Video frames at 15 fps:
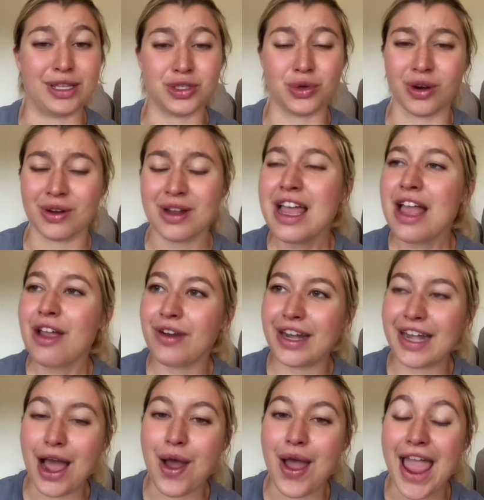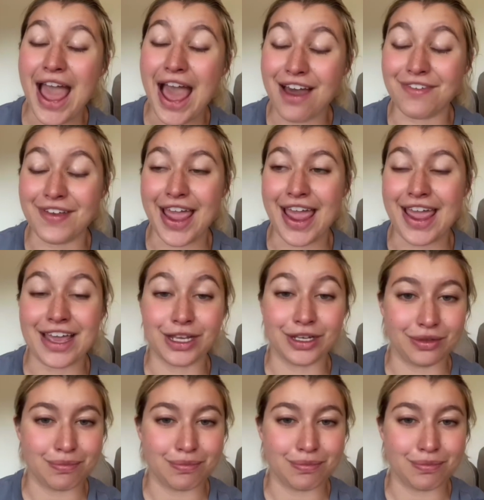Or right now I have a